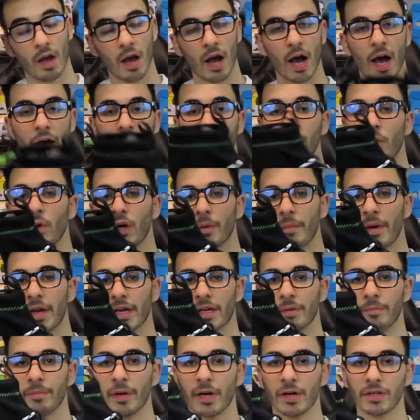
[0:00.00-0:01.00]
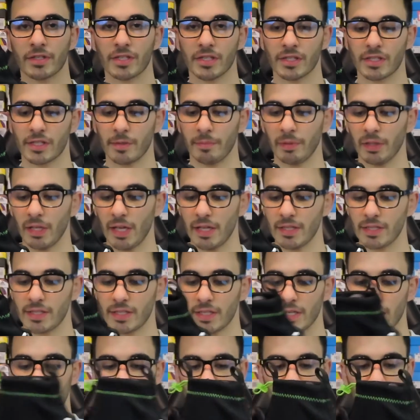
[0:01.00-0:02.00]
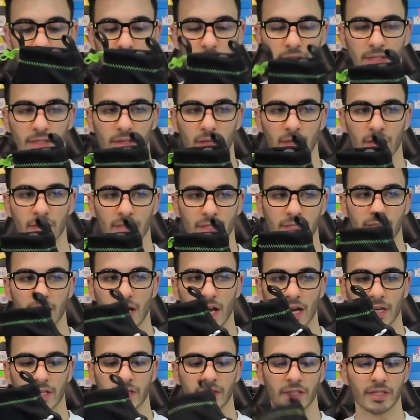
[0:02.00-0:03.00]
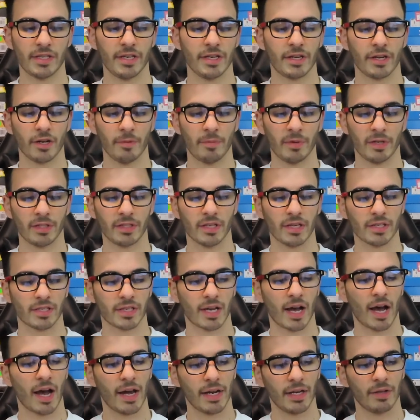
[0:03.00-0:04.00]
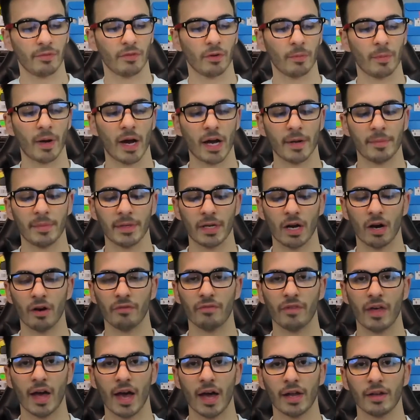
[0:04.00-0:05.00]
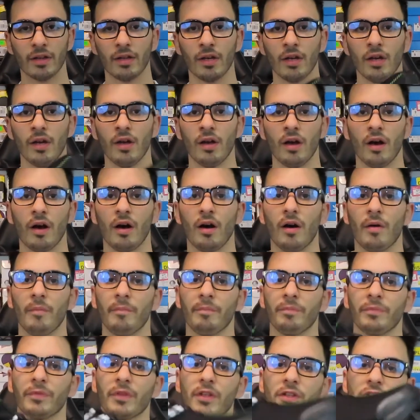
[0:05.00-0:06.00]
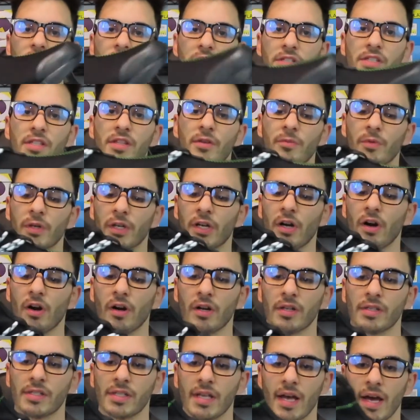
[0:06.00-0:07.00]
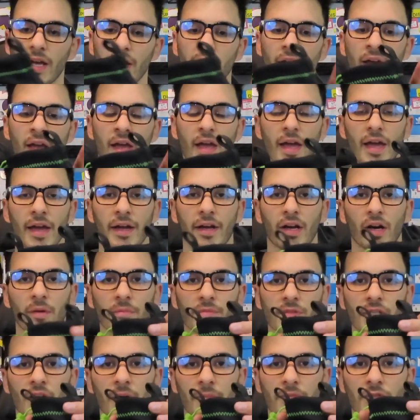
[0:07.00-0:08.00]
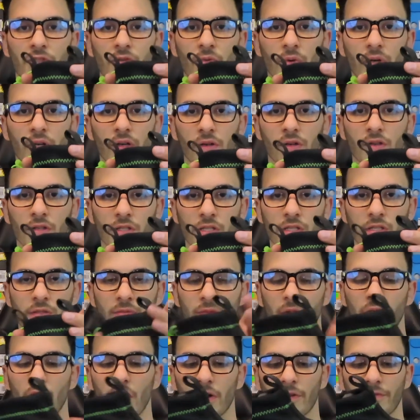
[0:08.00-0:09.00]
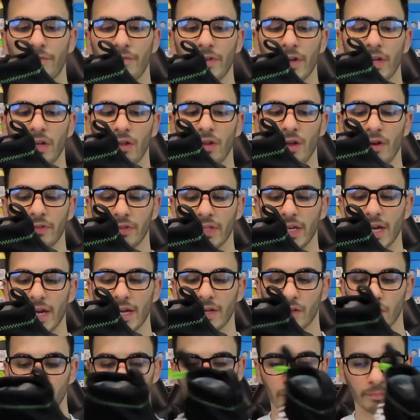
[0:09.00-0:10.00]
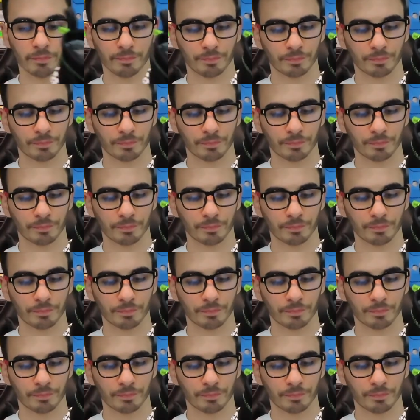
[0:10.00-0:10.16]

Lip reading: I don't want to make comparisons to Balenciaga's sock sneaker, but it does kind of remind me of that, just in the regards that it comes up to a snug fit along the ankle.